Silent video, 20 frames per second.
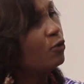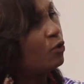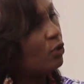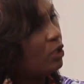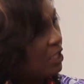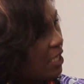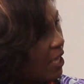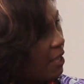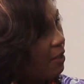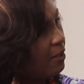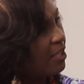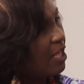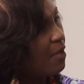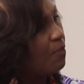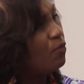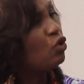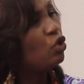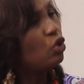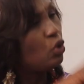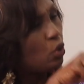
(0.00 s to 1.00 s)
to tell
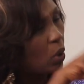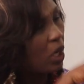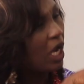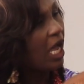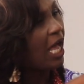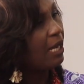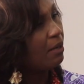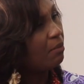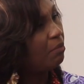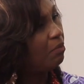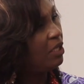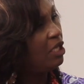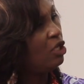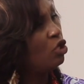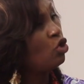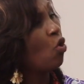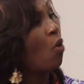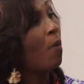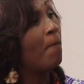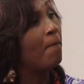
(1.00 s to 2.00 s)
them you can
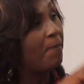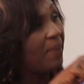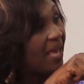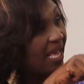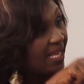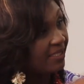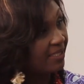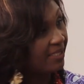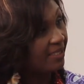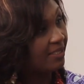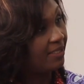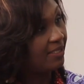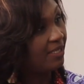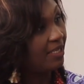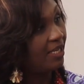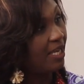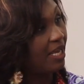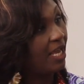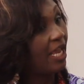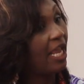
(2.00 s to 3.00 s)
be your best
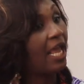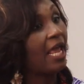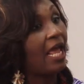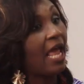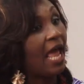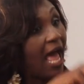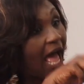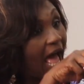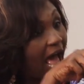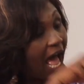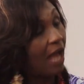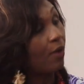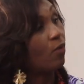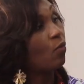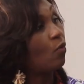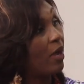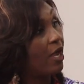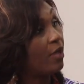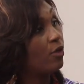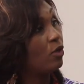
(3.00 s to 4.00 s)
at
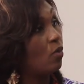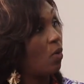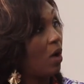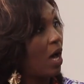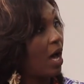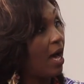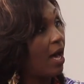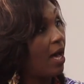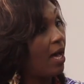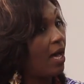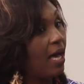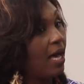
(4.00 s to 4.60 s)
where you are